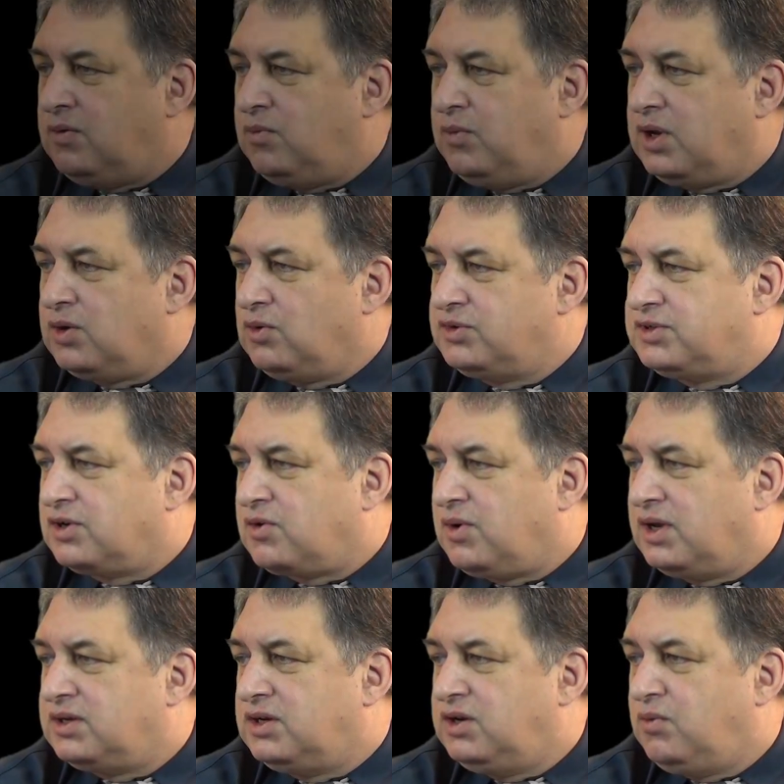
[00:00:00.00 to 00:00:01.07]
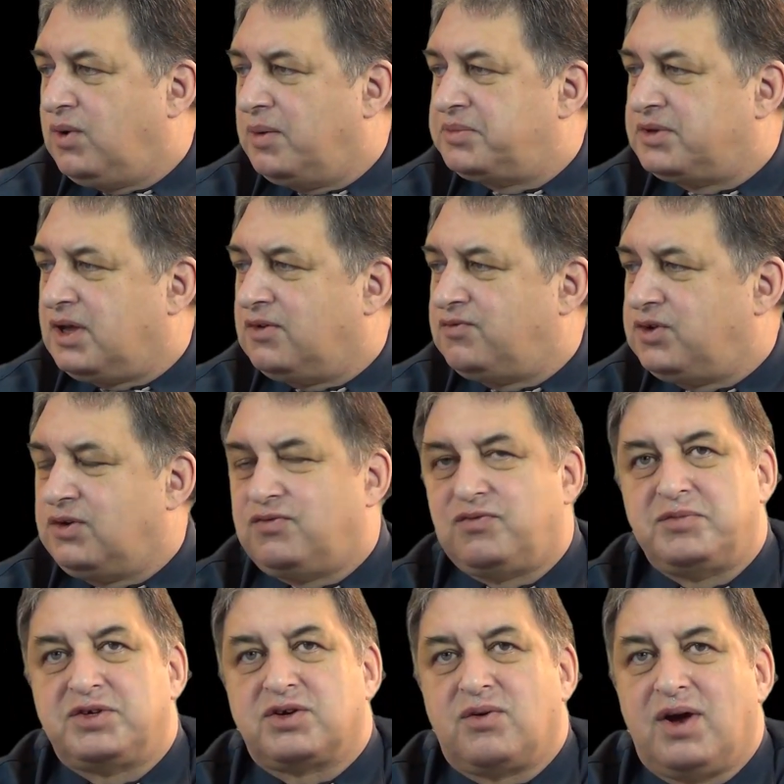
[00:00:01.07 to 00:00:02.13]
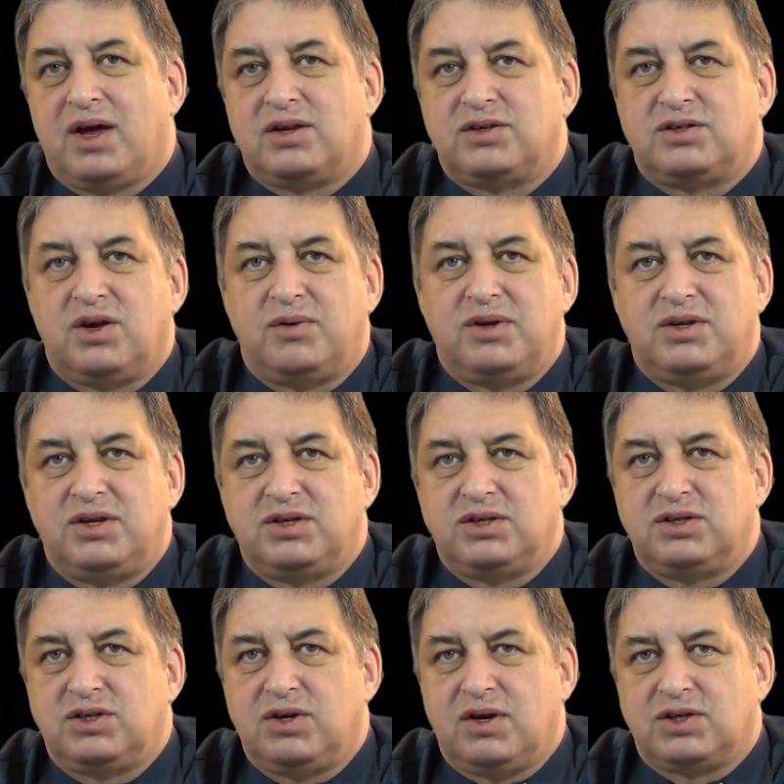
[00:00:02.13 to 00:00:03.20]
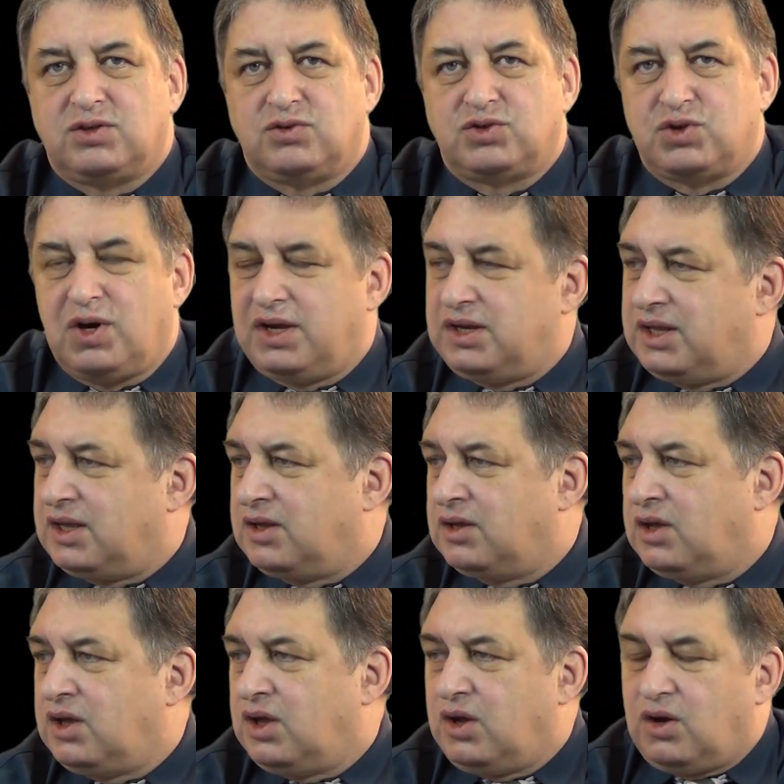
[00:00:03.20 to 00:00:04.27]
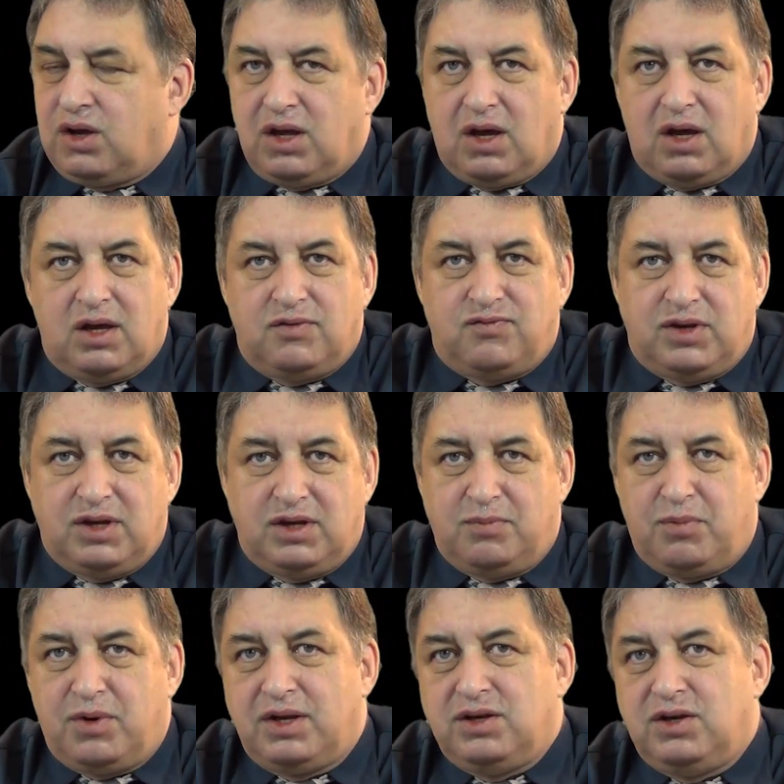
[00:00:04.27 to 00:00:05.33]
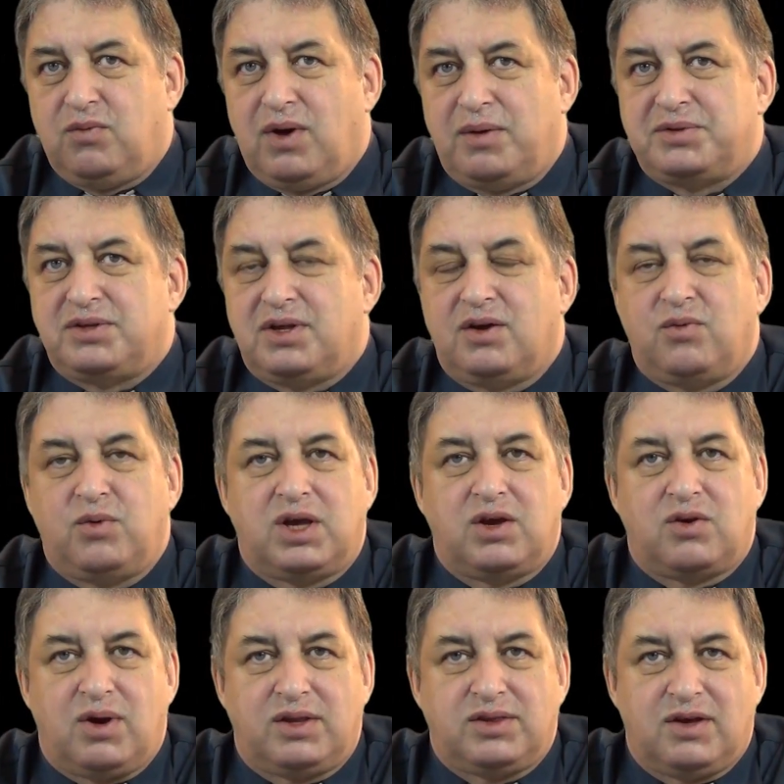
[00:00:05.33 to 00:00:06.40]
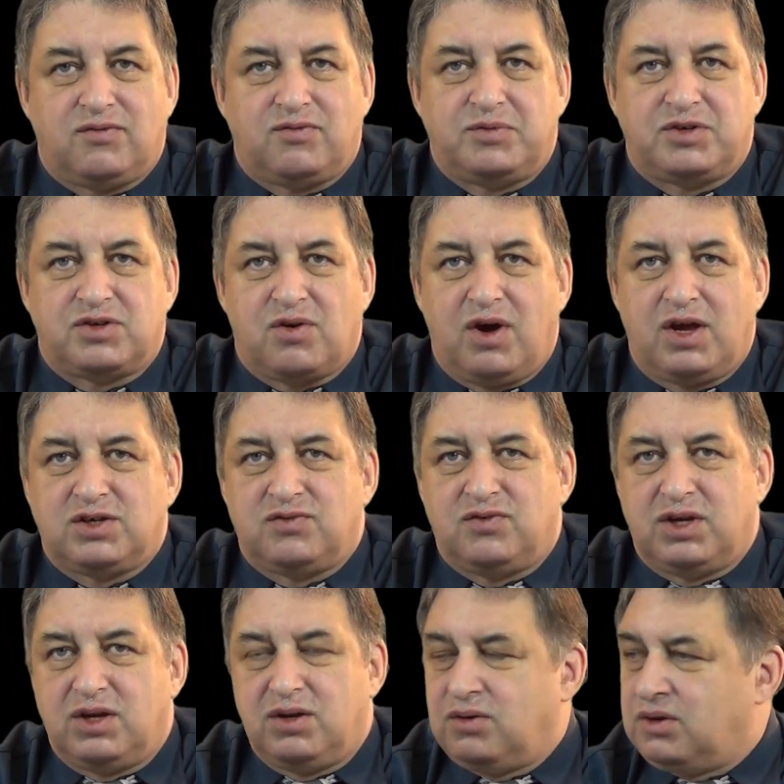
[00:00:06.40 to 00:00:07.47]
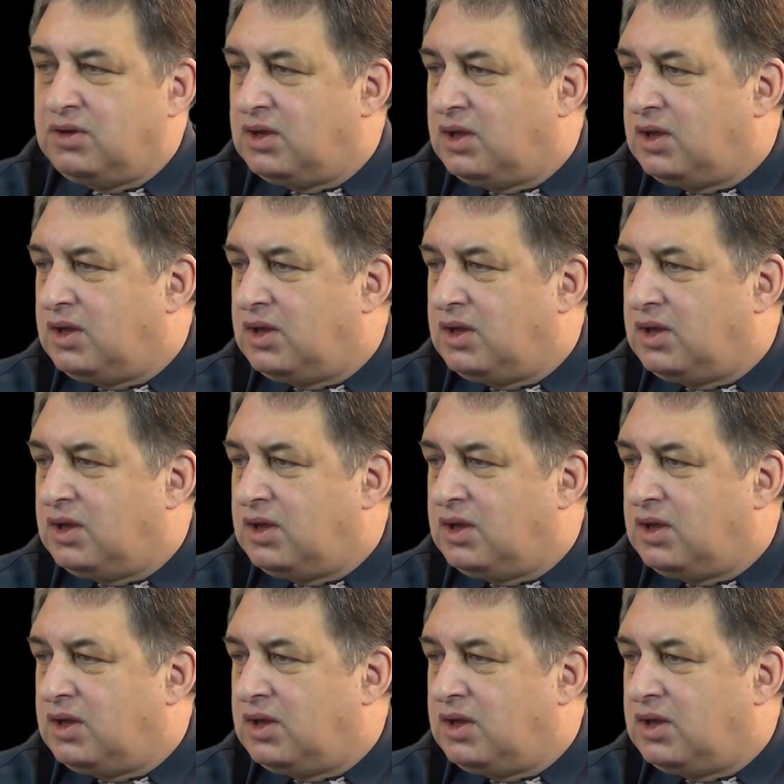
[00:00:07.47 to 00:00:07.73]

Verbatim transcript: We can also create a new website for you from scratch. So in addition to actual training, uh, if you need a brand new website, we can create that from scratch for you.